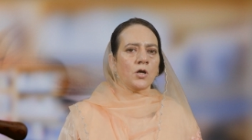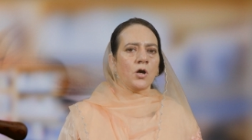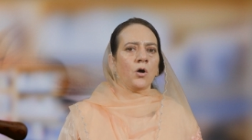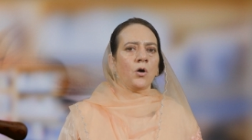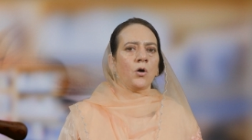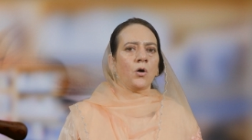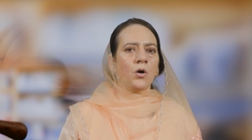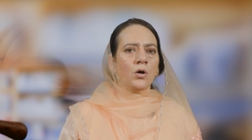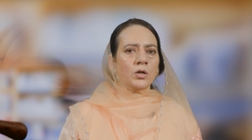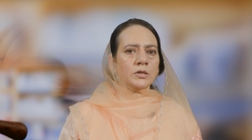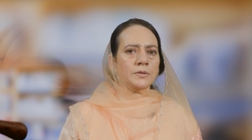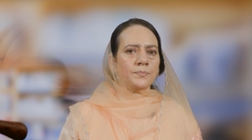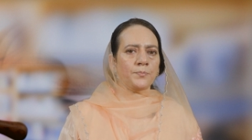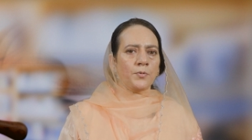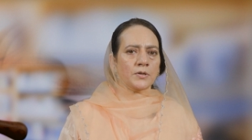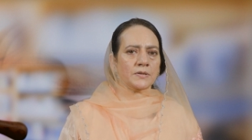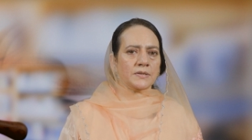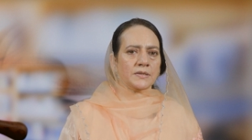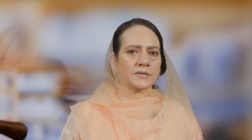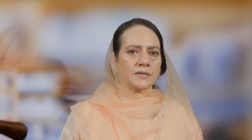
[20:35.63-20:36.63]
or
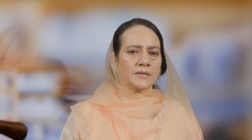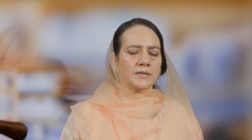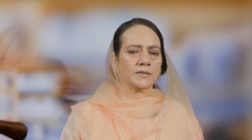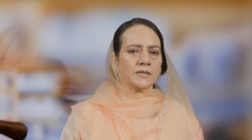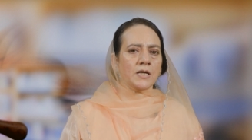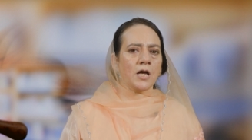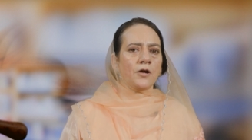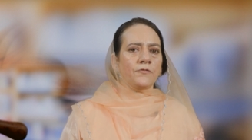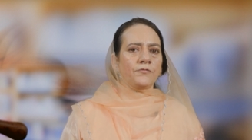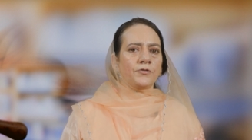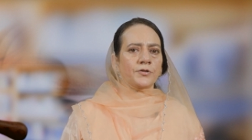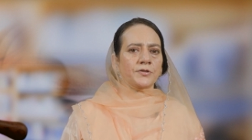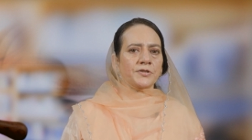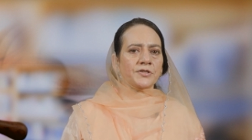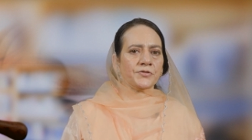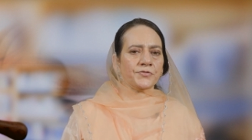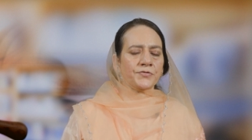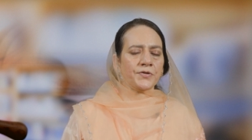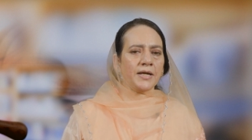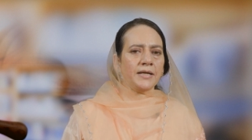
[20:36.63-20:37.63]
depositors for
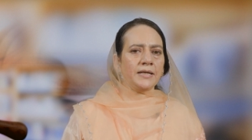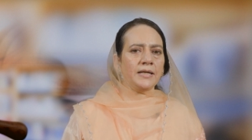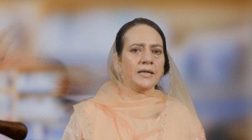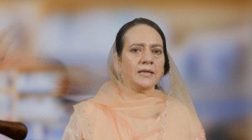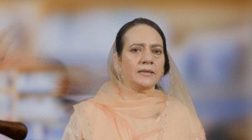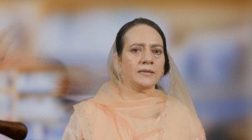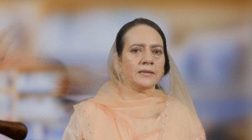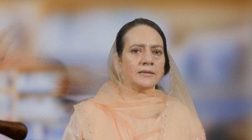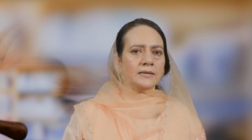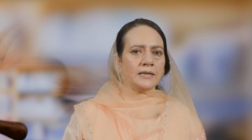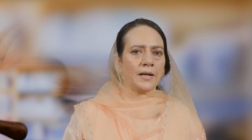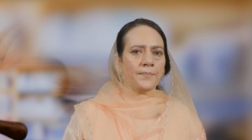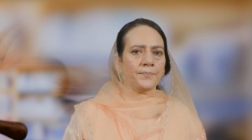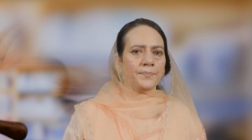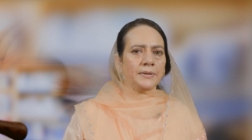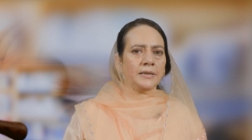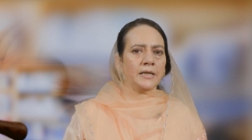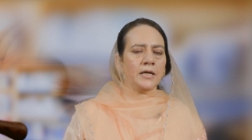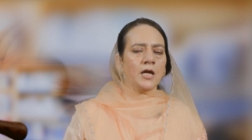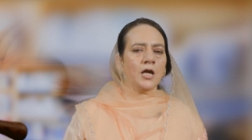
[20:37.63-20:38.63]
restraining the
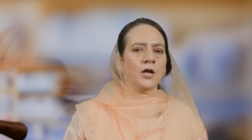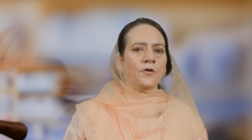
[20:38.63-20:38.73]
company